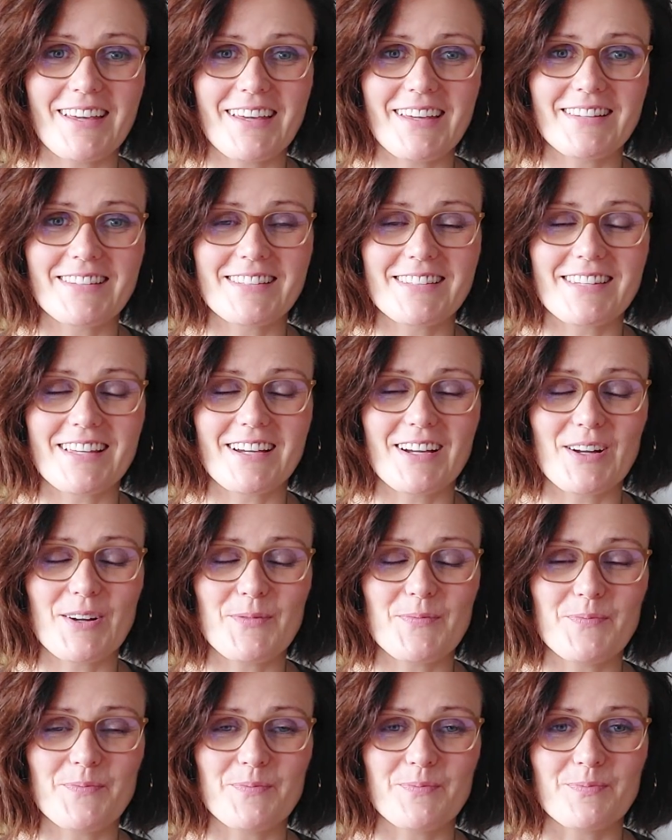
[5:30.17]
it's
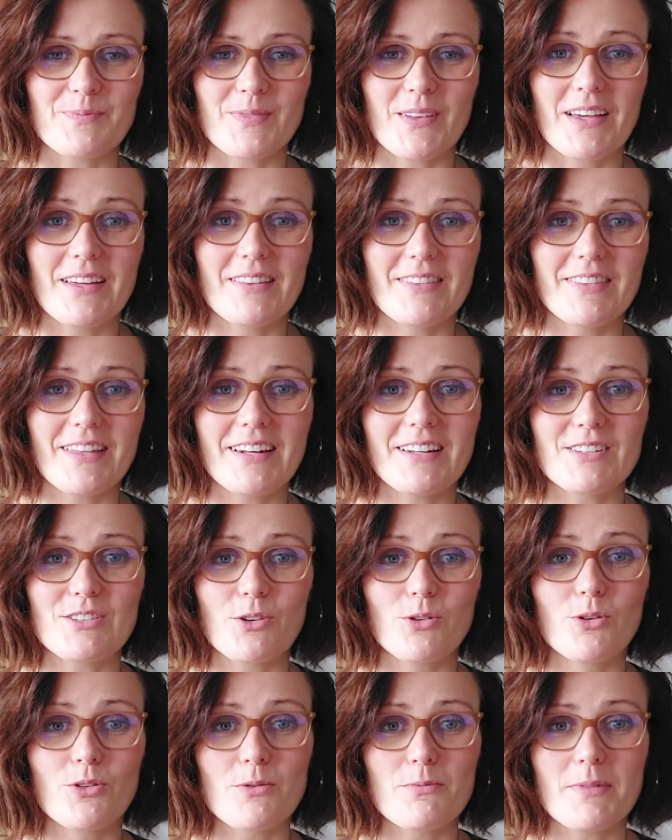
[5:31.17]
that
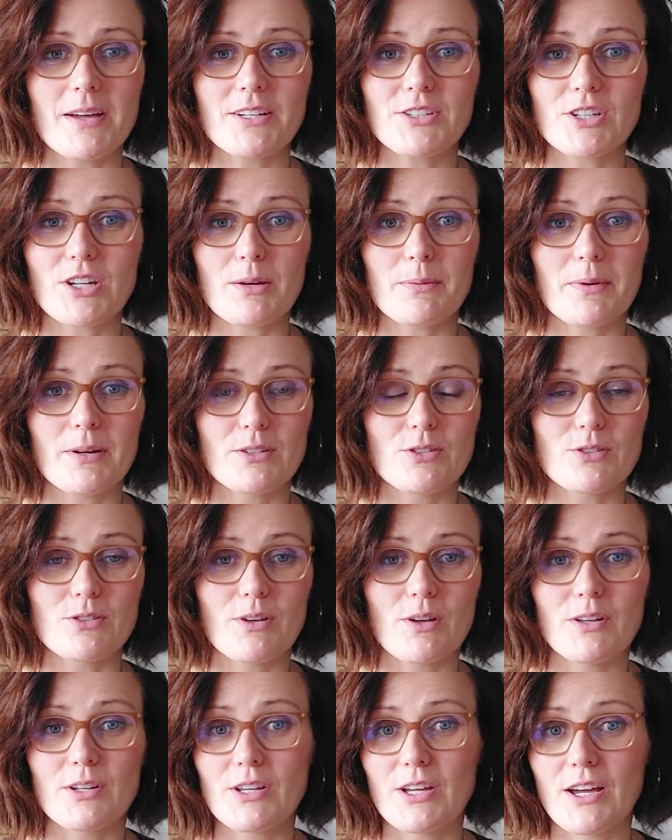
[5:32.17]
is all the magic about
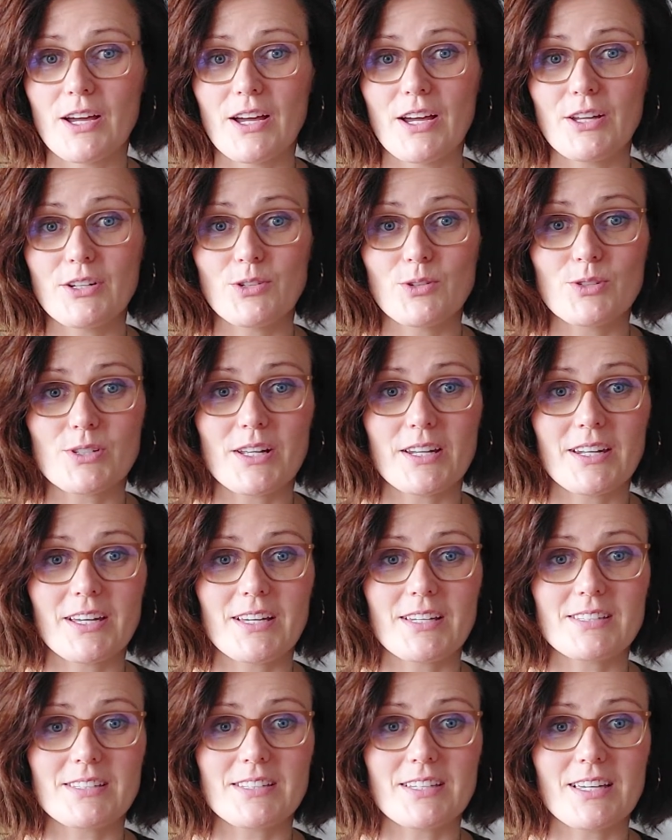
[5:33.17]

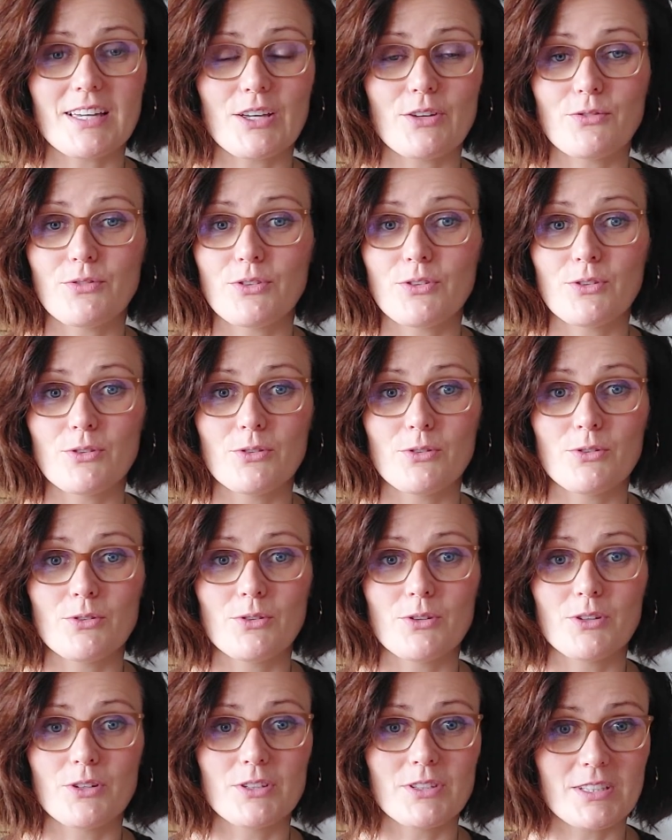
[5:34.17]
newsletters. If
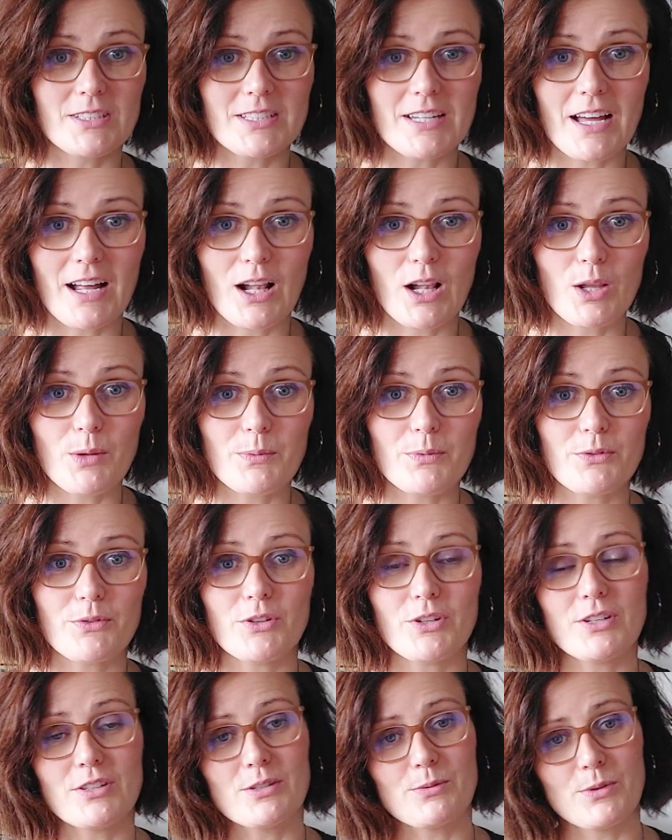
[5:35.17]
you need help,
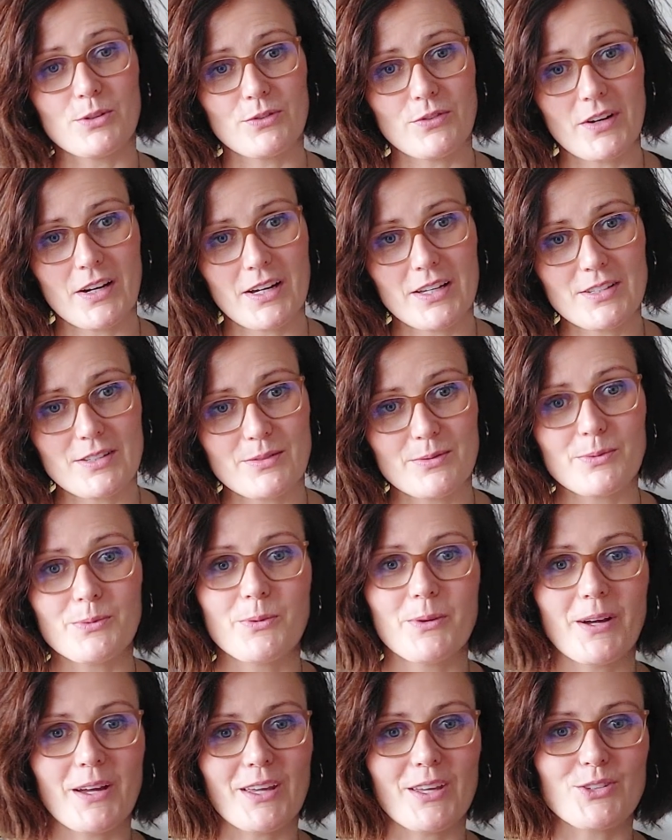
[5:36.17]
if you need some advice,
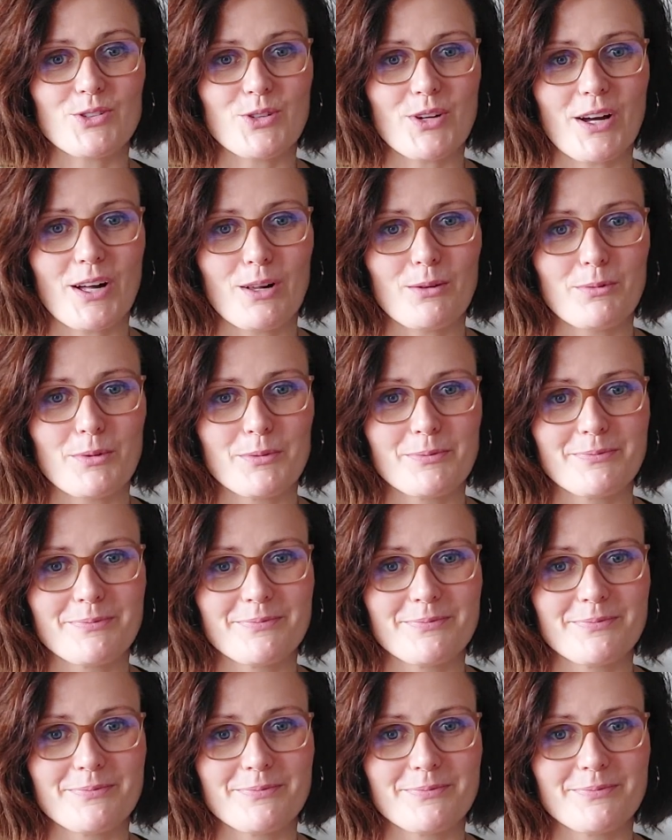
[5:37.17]
we're here to help.